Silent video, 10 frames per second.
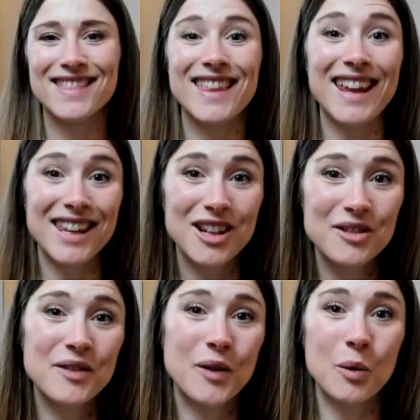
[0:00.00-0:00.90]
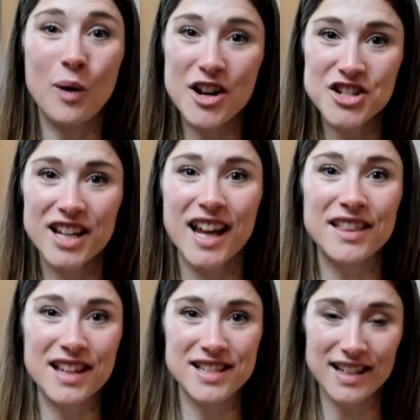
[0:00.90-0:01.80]
Thank you for watching
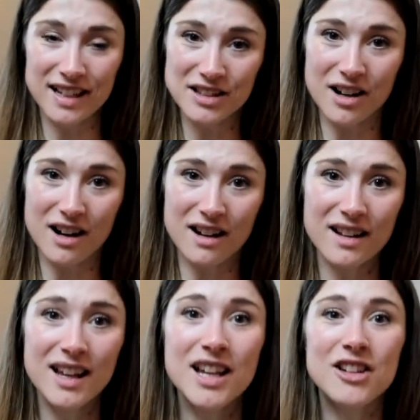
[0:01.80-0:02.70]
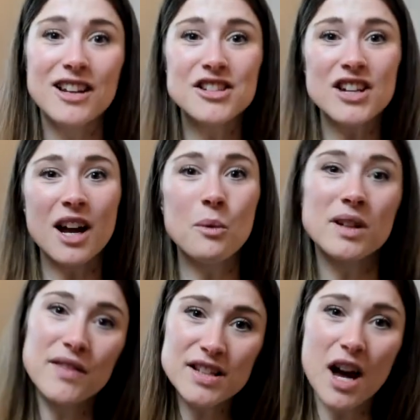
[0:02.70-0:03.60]
and listening along. You can out one
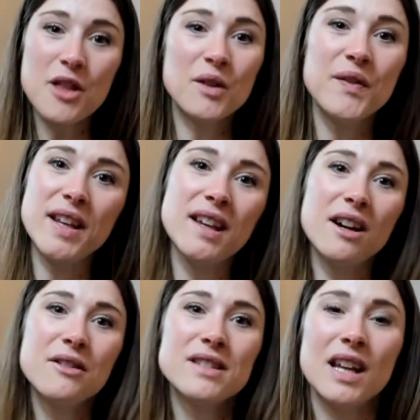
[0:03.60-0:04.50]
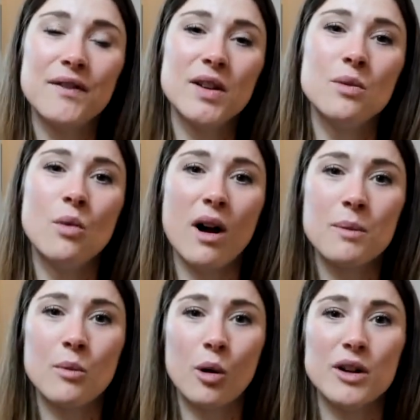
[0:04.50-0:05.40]
of these other videos if you
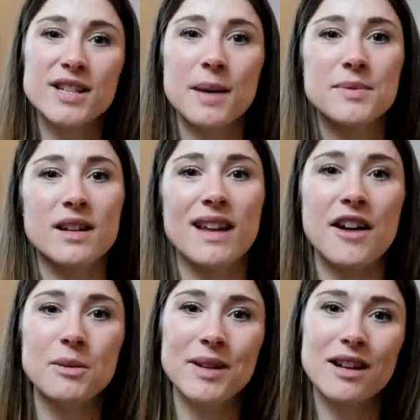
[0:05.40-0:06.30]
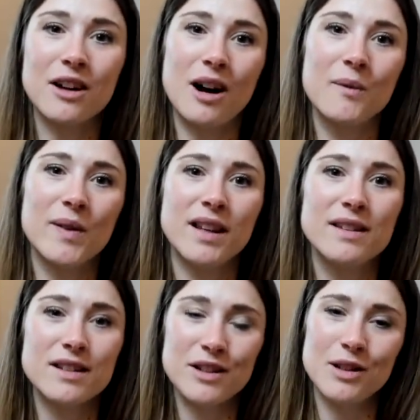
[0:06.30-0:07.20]
want more tips on how to be a
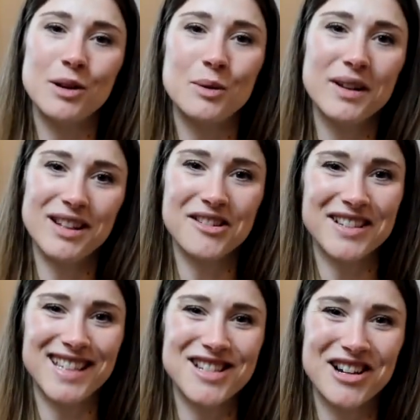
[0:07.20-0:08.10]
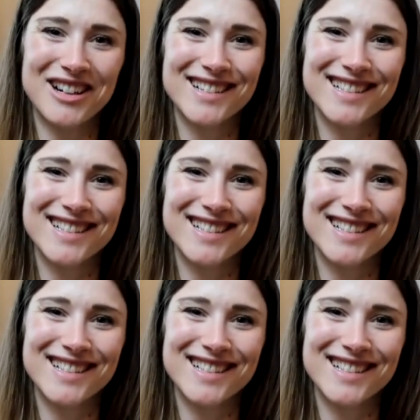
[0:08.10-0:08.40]
confident new yoga teacher.